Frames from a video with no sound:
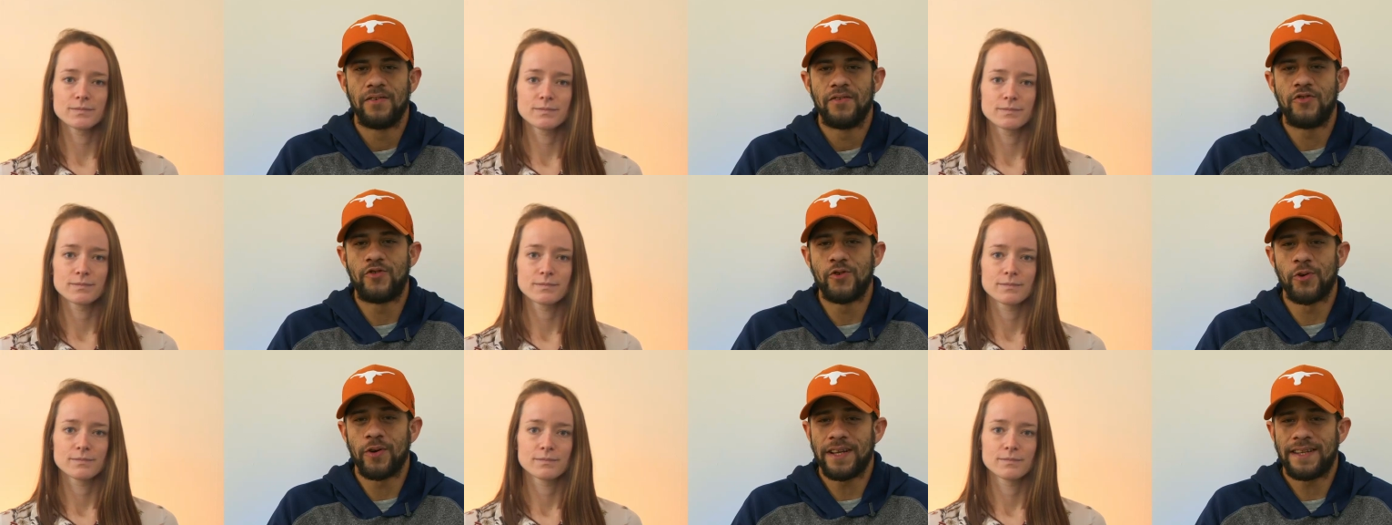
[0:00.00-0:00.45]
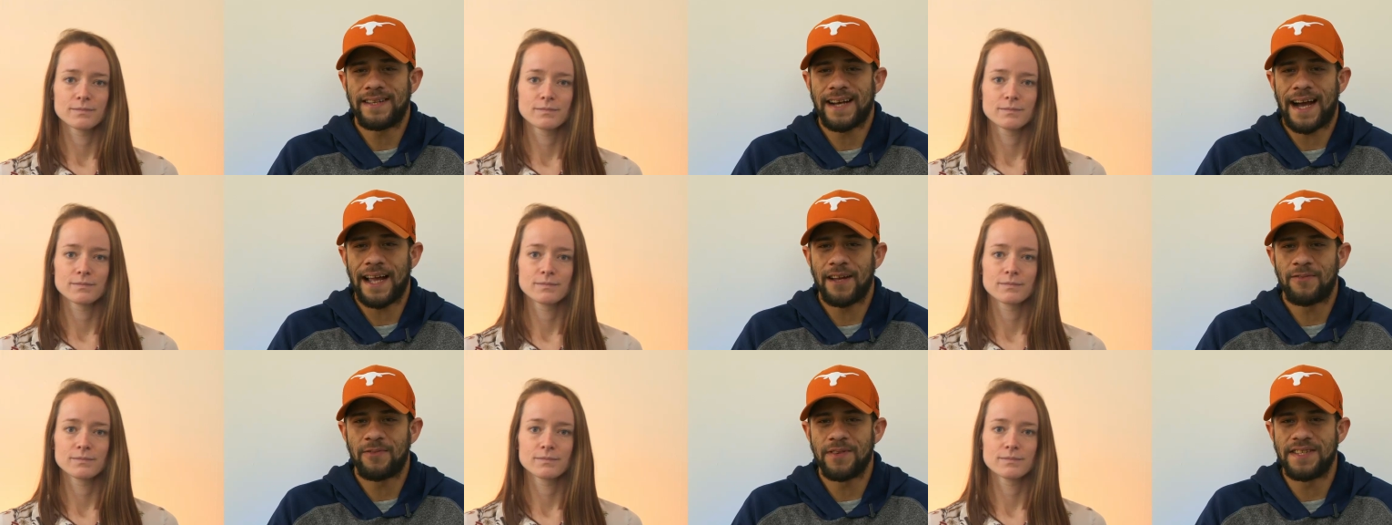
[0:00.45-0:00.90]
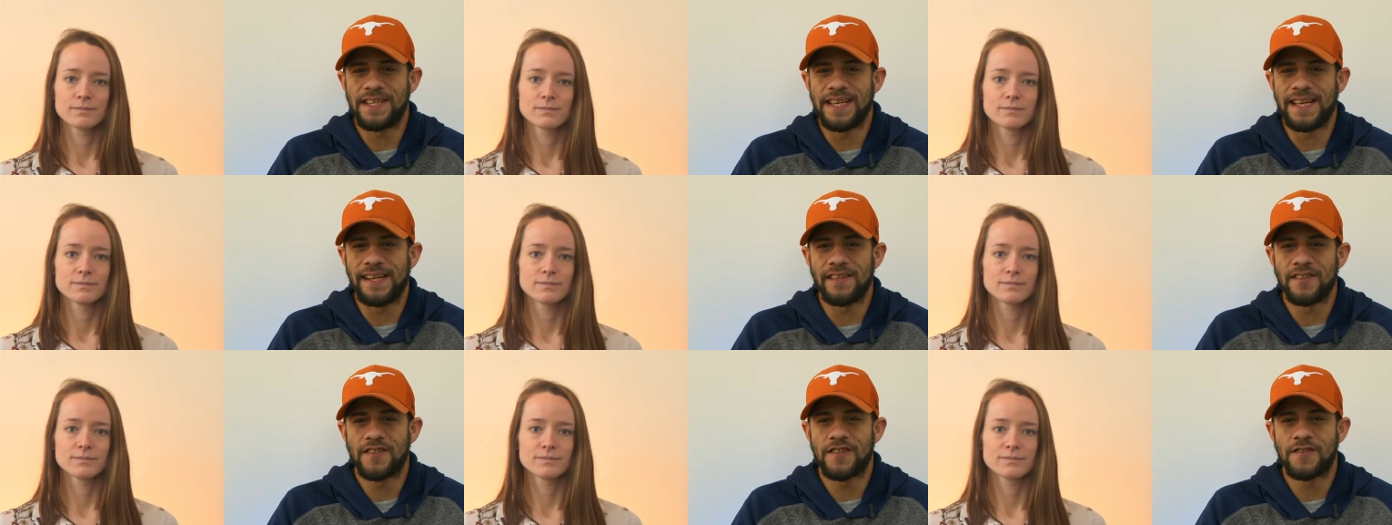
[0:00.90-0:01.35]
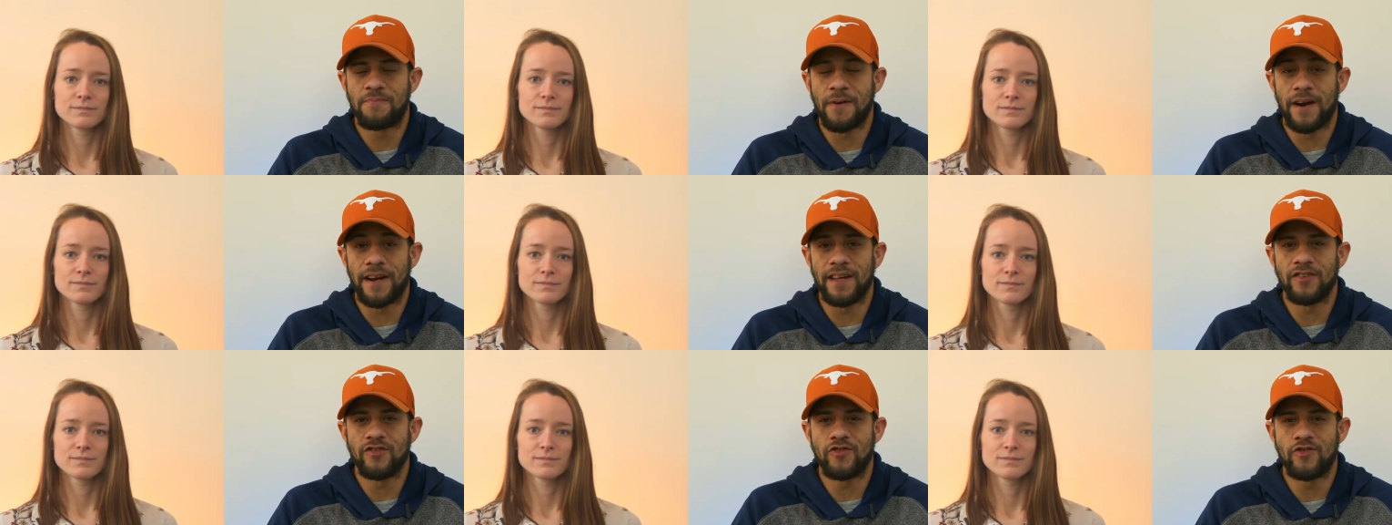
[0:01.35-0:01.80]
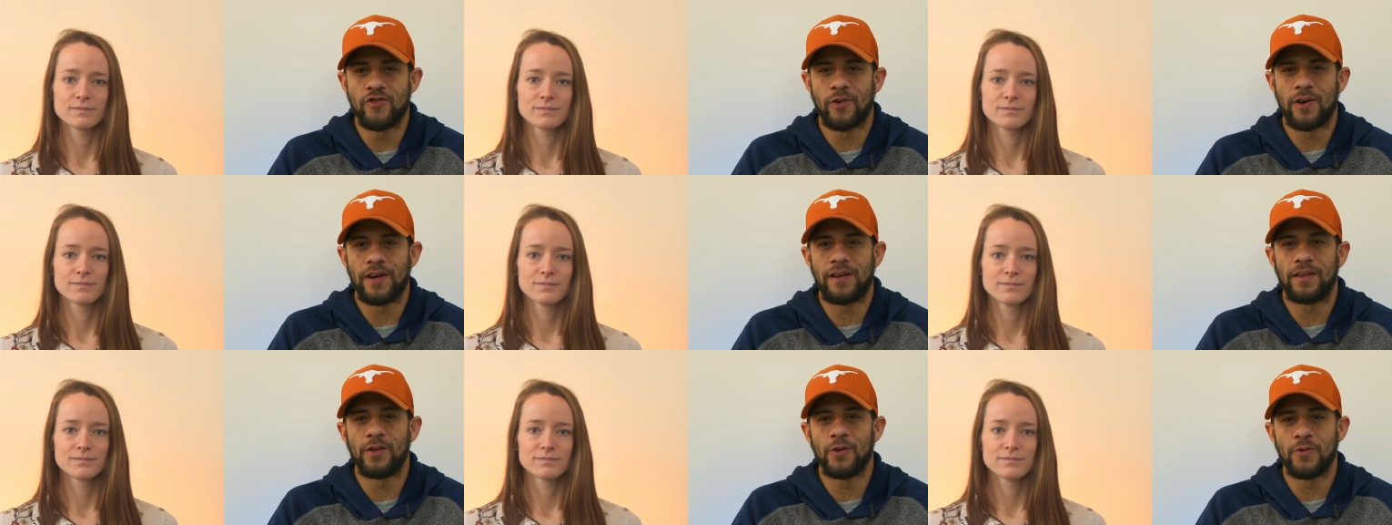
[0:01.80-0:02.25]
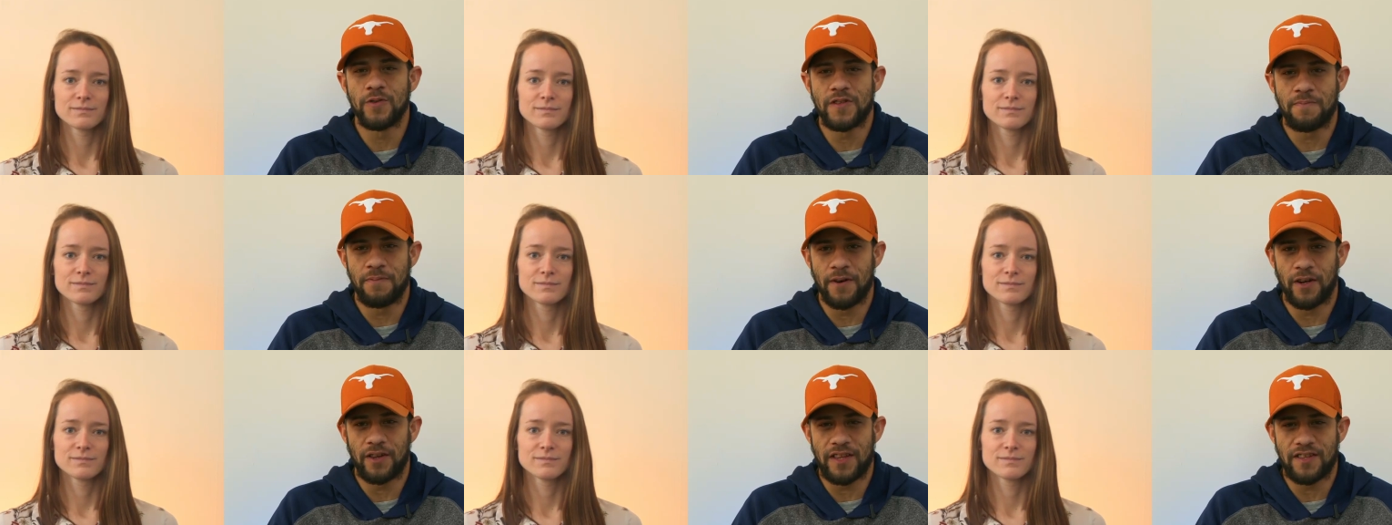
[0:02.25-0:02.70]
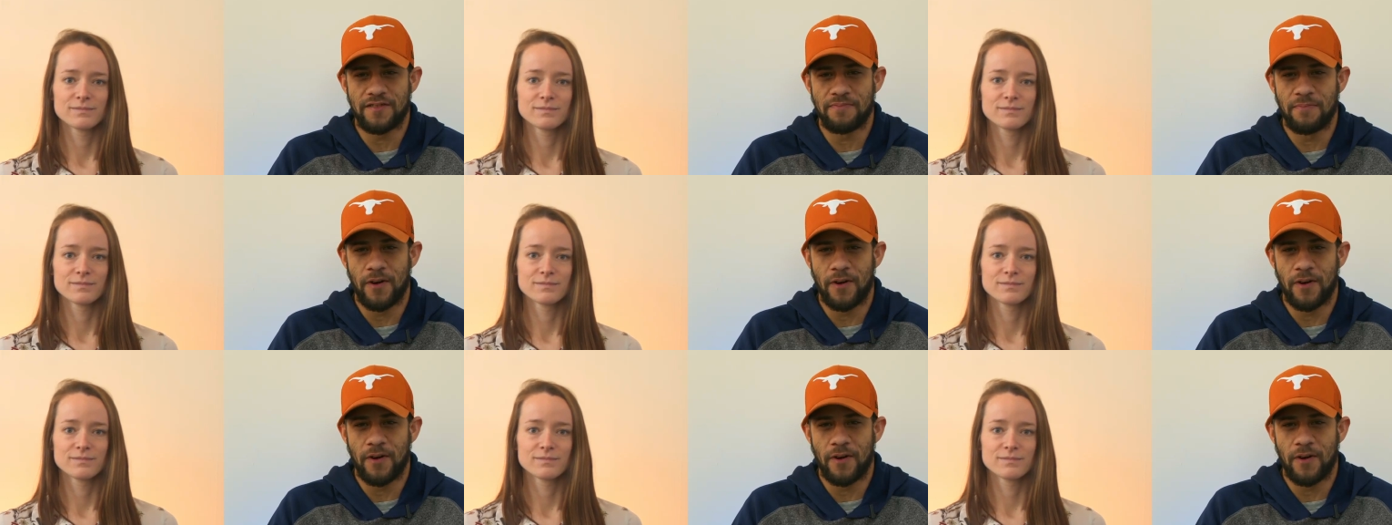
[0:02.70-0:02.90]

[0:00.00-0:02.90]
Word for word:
Speaker 1: Joy Thai Cuisine is spreading joy to Lewisburg this